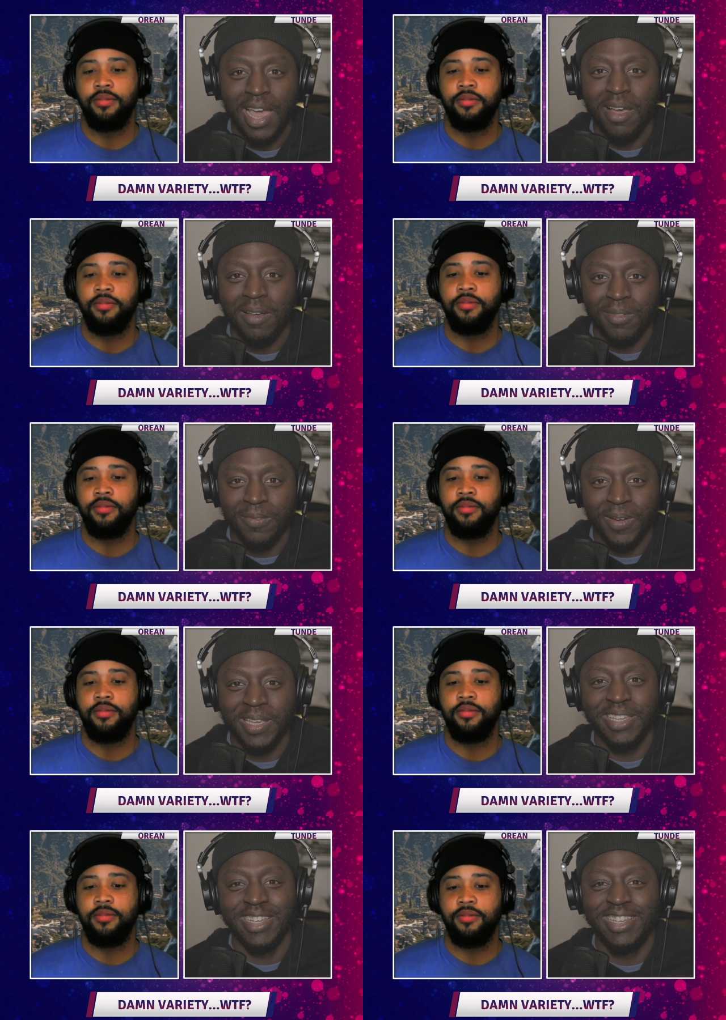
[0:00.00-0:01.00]
Speaker 1: have the
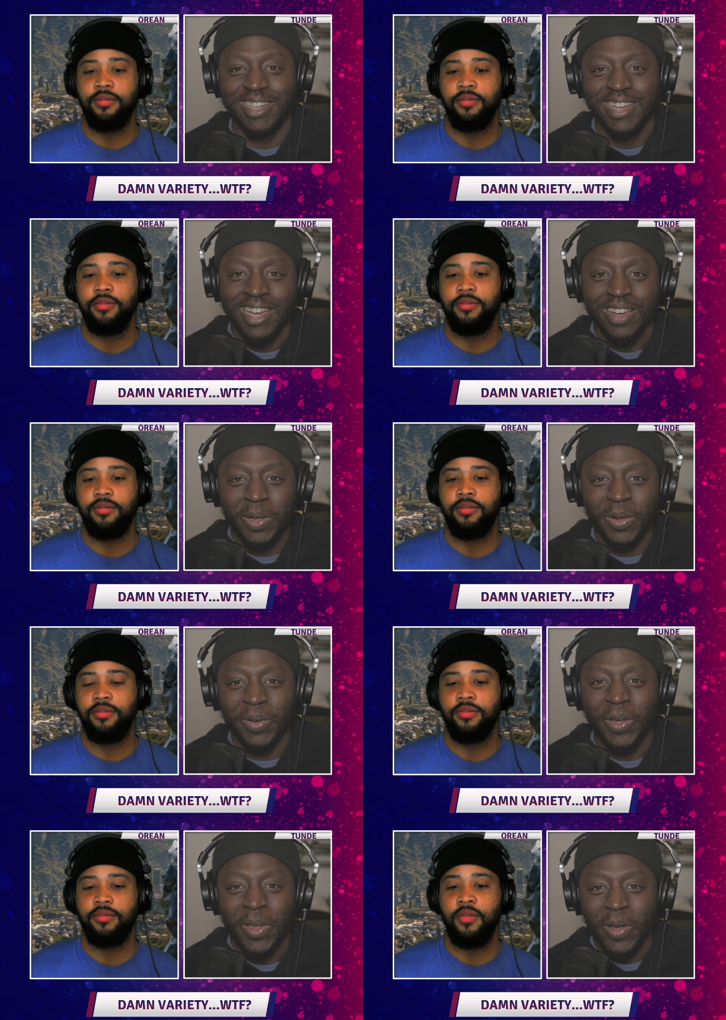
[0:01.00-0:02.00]
fucking,
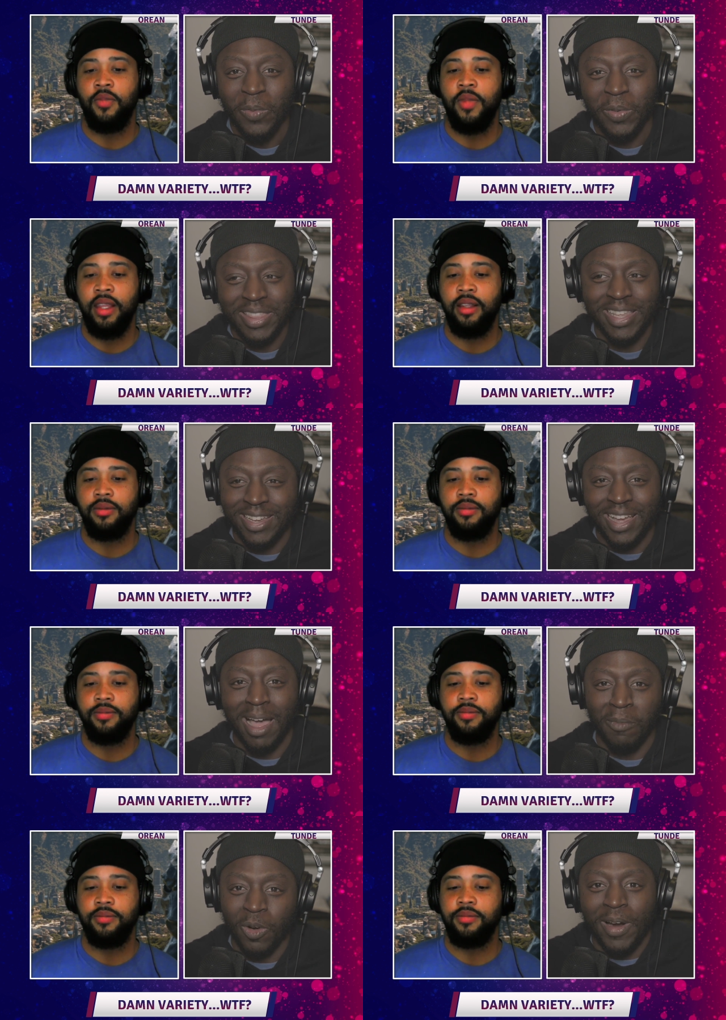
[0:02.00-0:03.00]
would think,
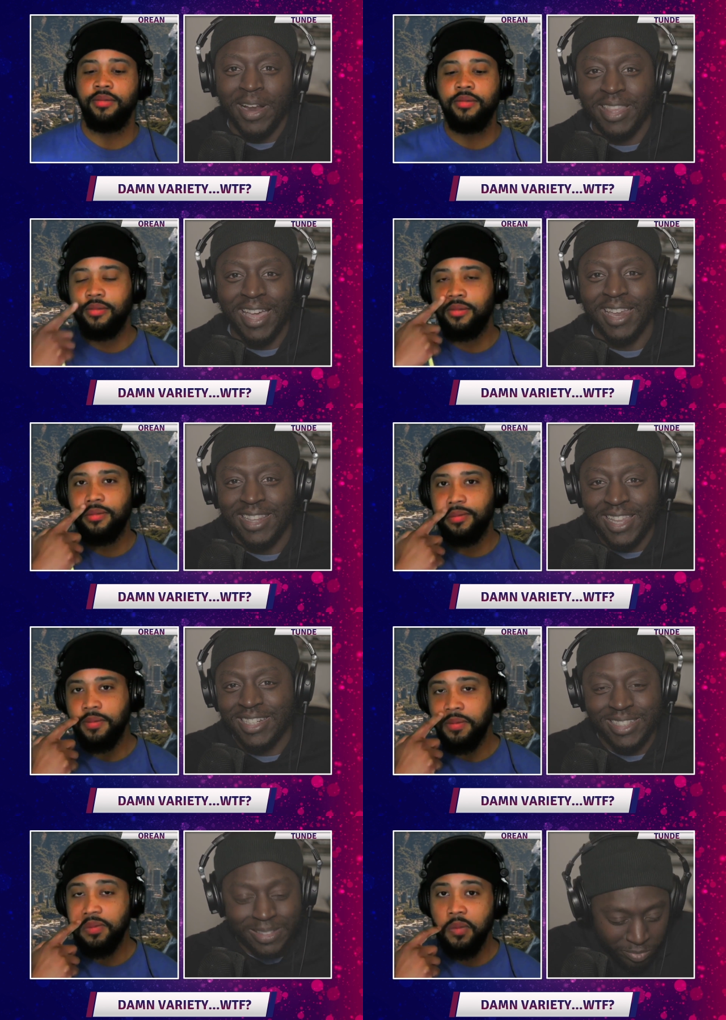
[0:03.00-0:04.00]
I'm going to write that, and that
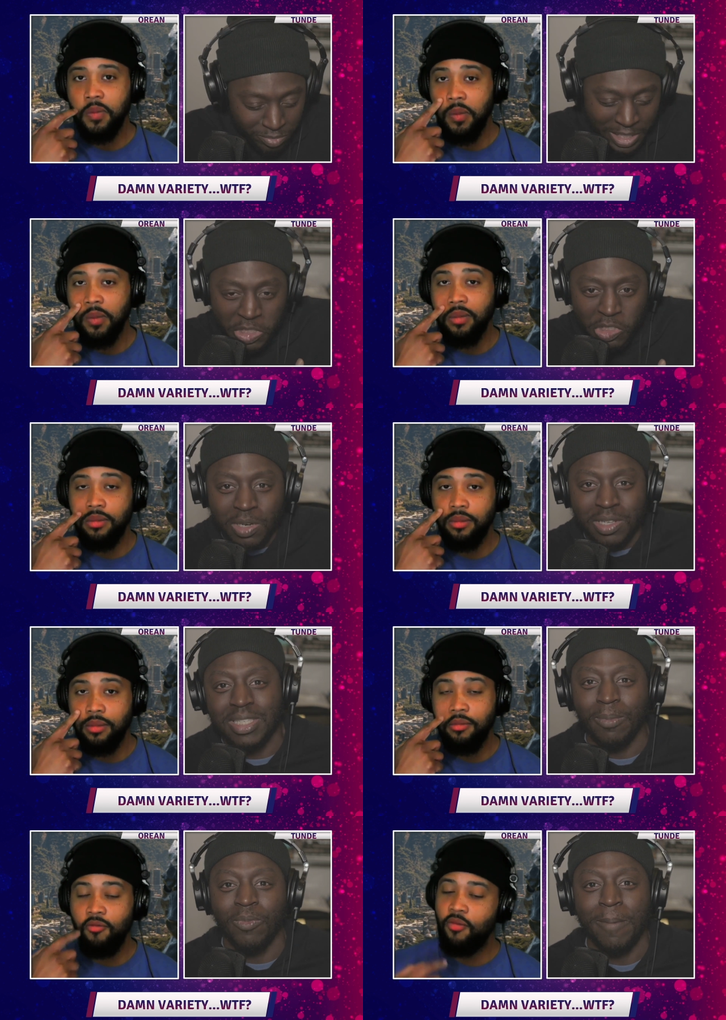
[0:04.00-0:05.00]
it's just going to
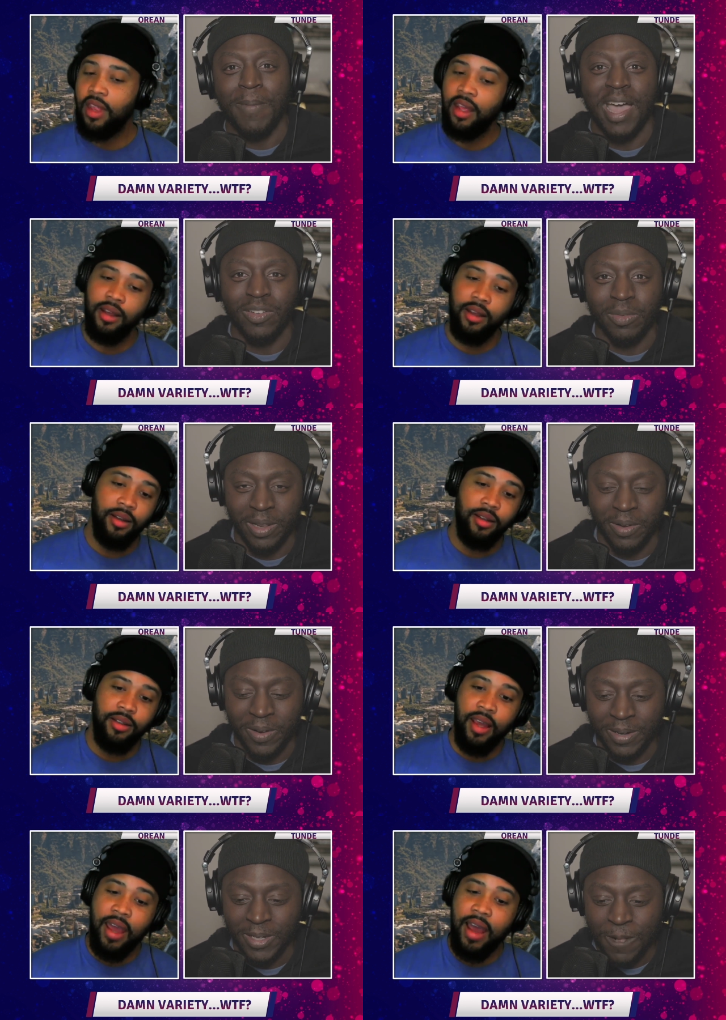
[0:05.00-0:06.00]
slip right by everybody,
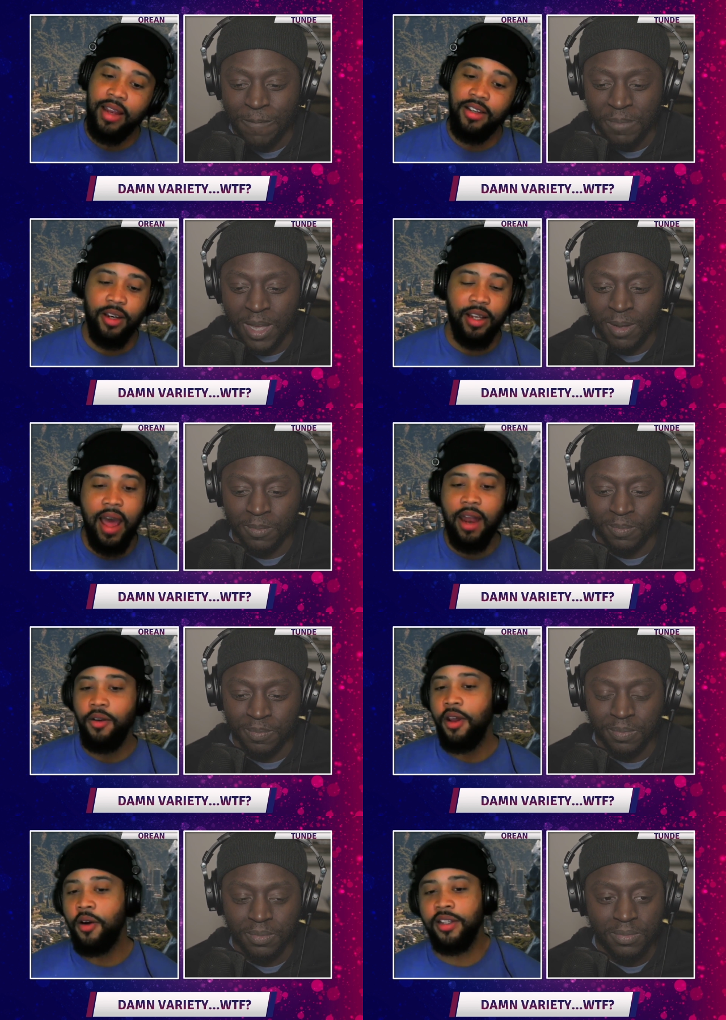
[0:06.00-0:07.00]
right?
Speaker 2: Yeah, dude, um, I
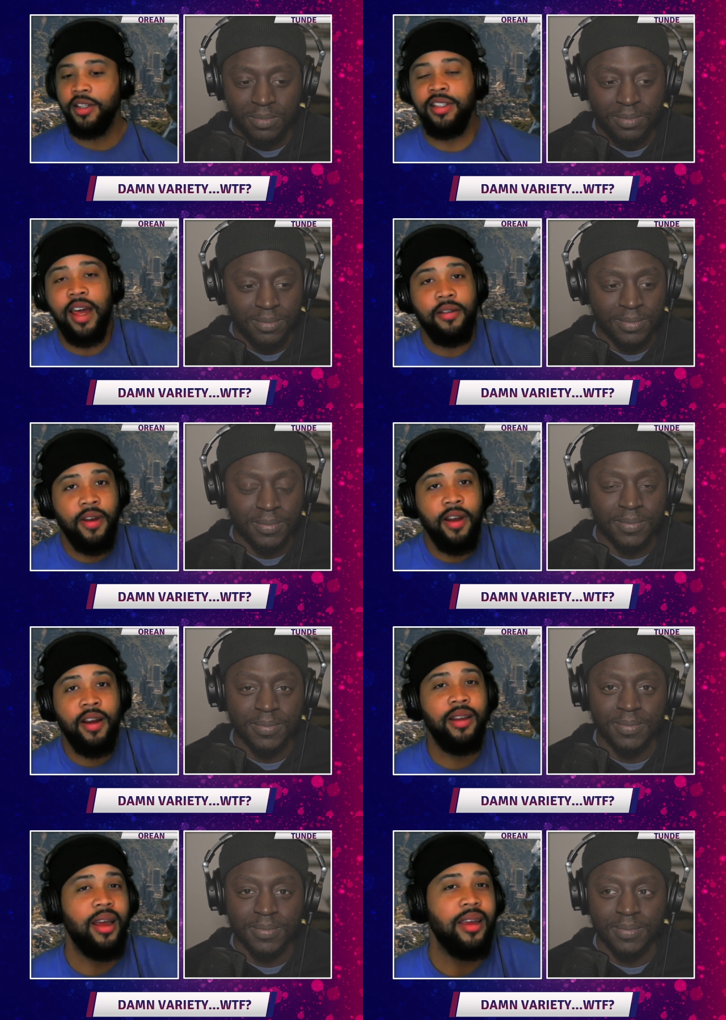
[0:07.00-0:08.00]
don't know, because he's got a
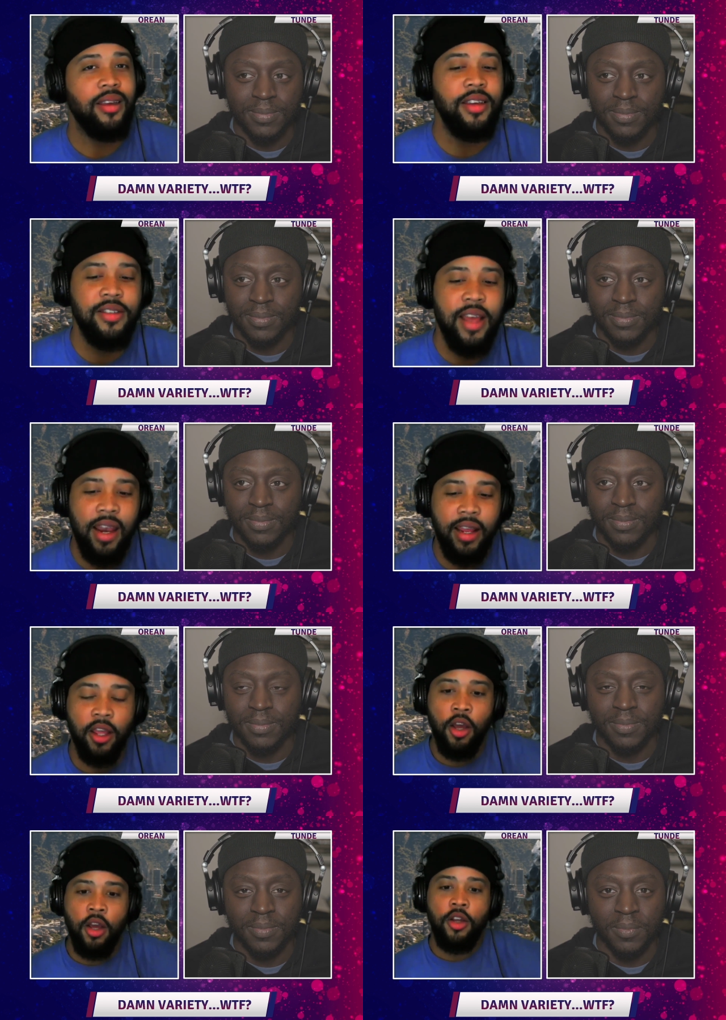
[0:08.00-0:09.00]
very, like, he's got,
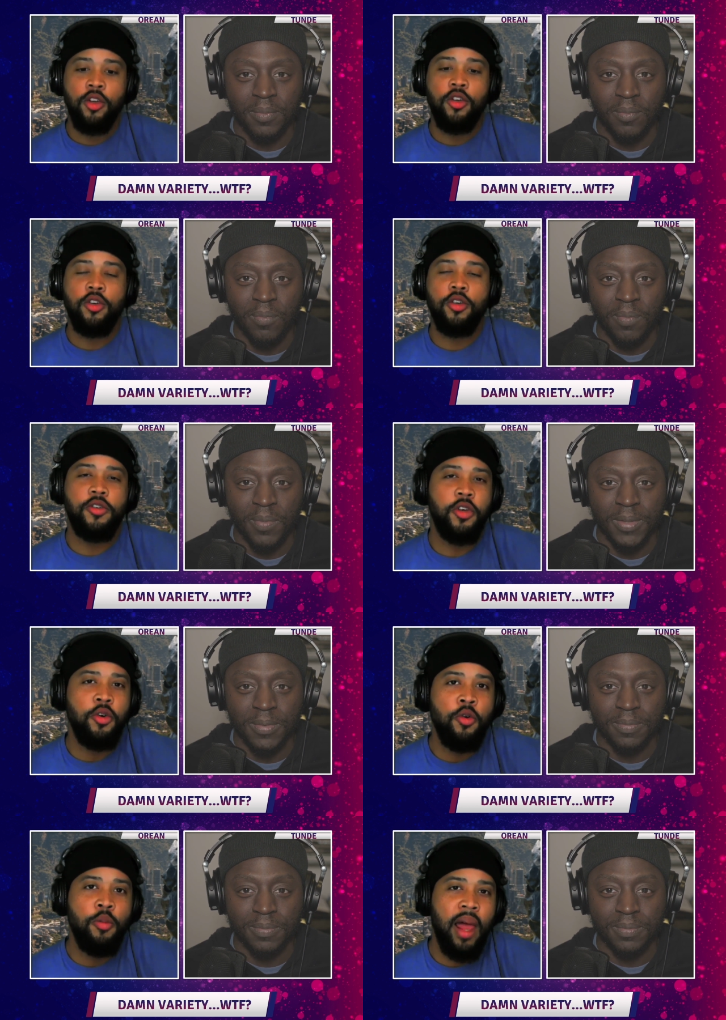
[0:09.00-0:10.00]
like,
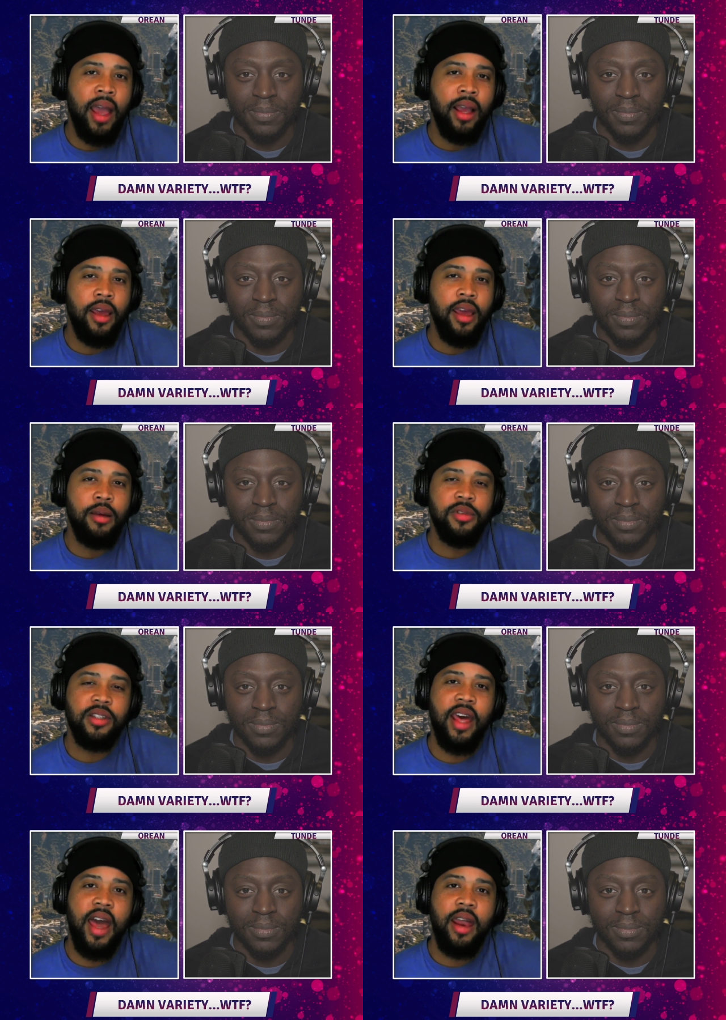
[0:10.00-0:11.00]
two black
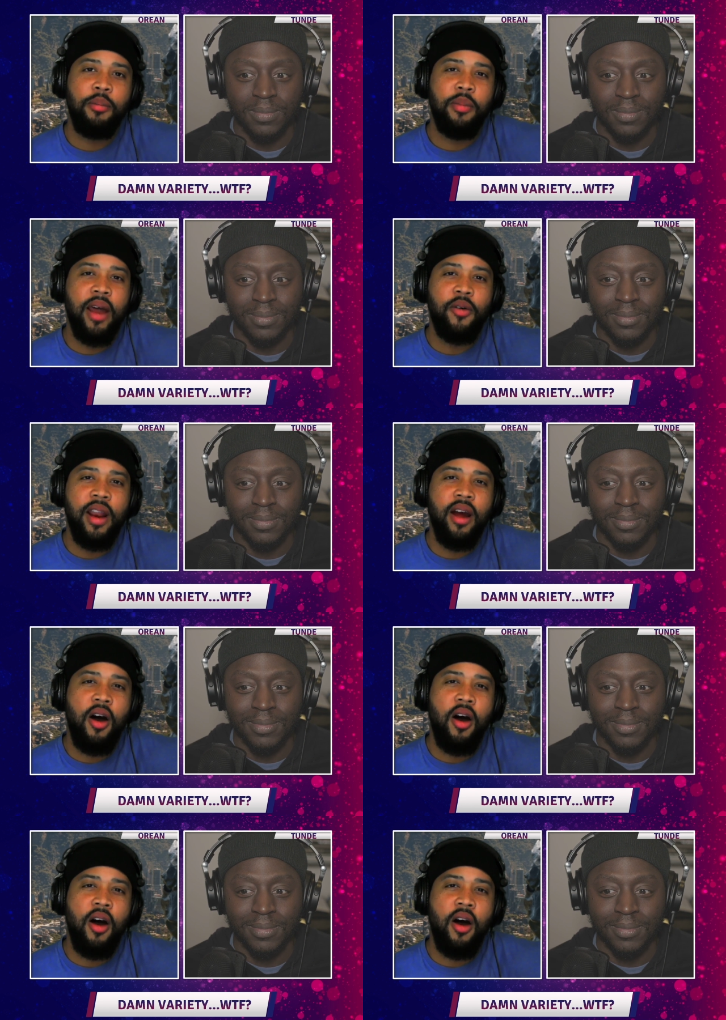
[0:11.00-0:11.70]
names that I don't